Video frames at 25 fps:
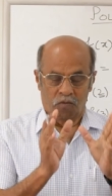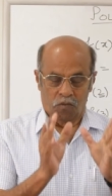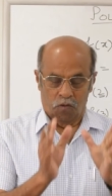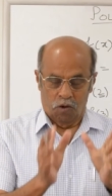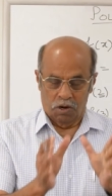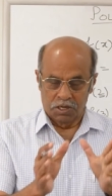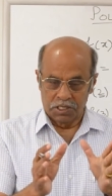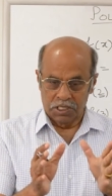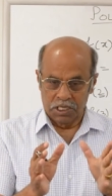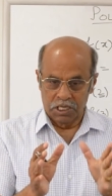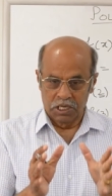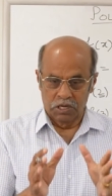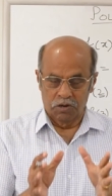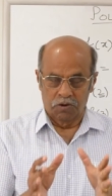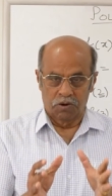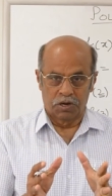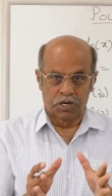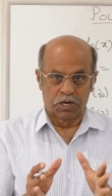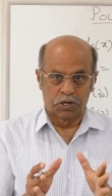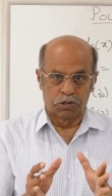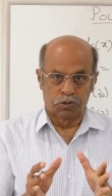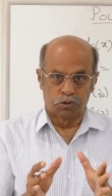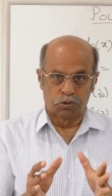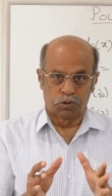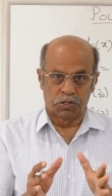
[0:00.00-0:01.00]
what you have
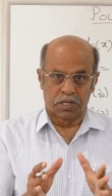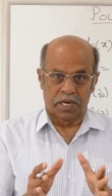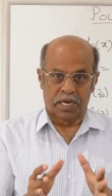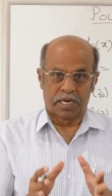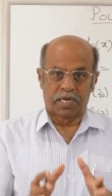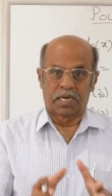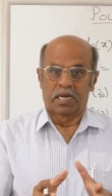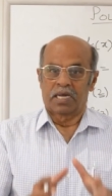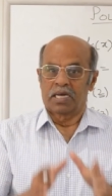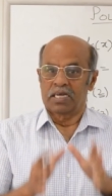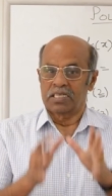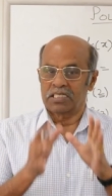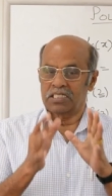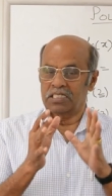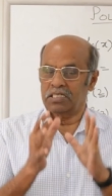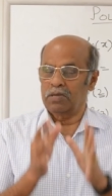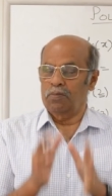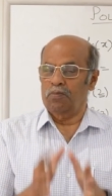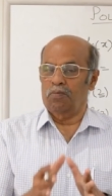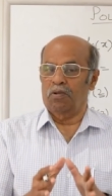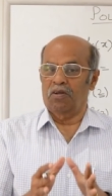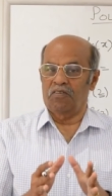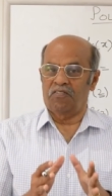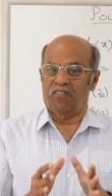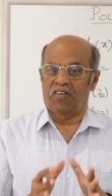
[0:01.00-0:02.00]
to do that?
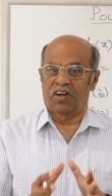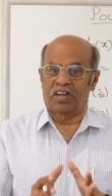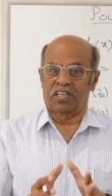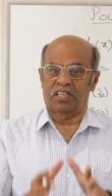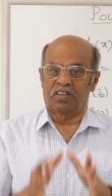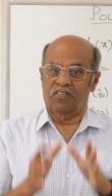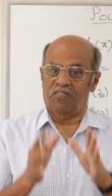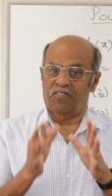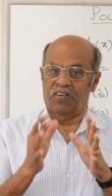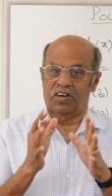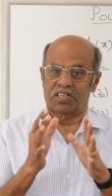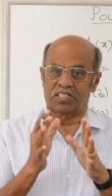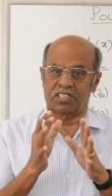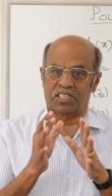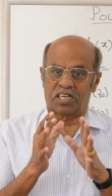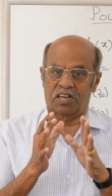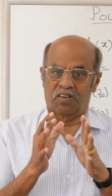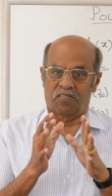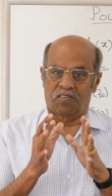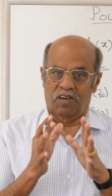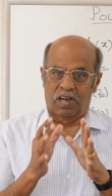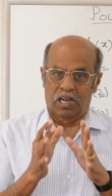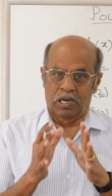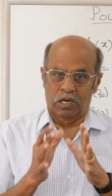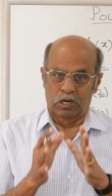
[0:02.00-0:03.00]
Simply find the functional
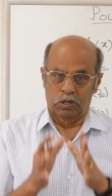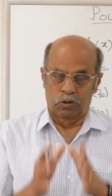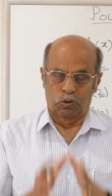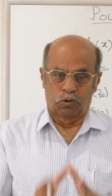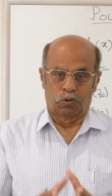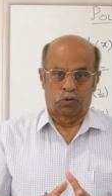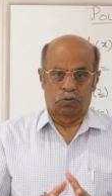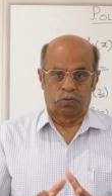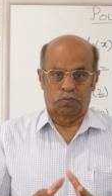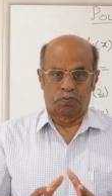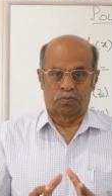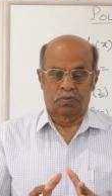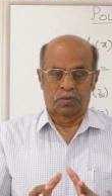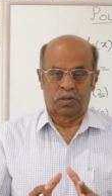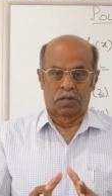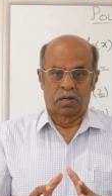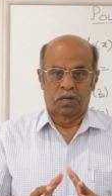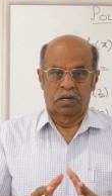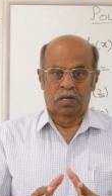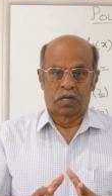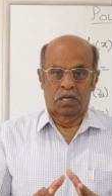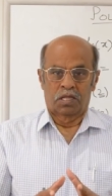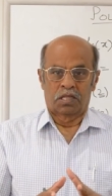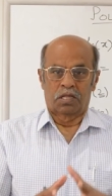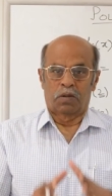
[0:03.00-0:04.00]
value,
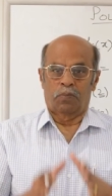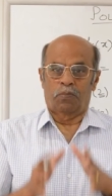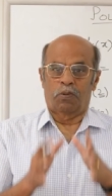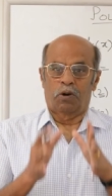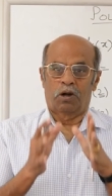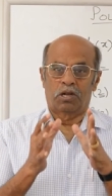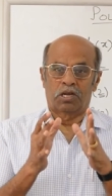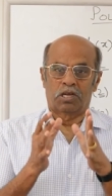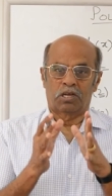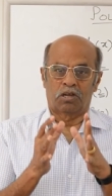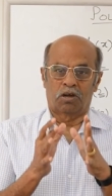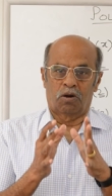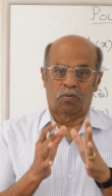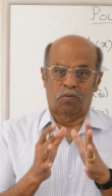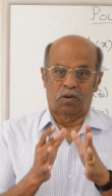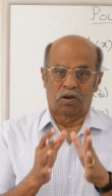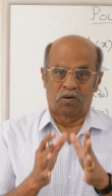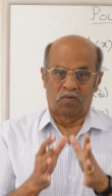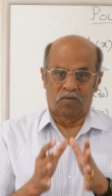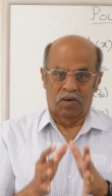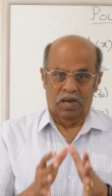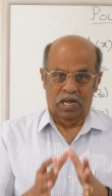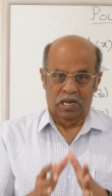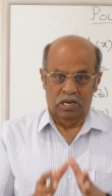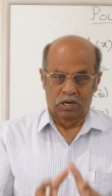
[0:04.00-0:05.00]
the
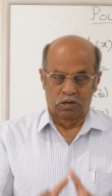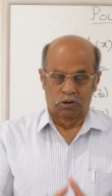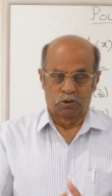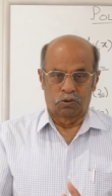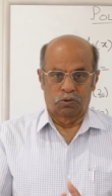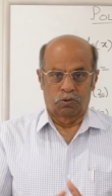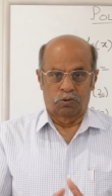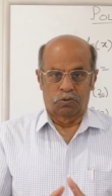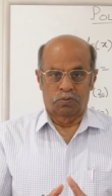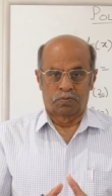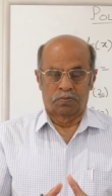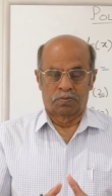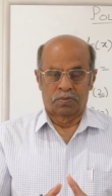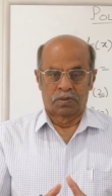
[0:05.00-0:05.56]
polynomial value.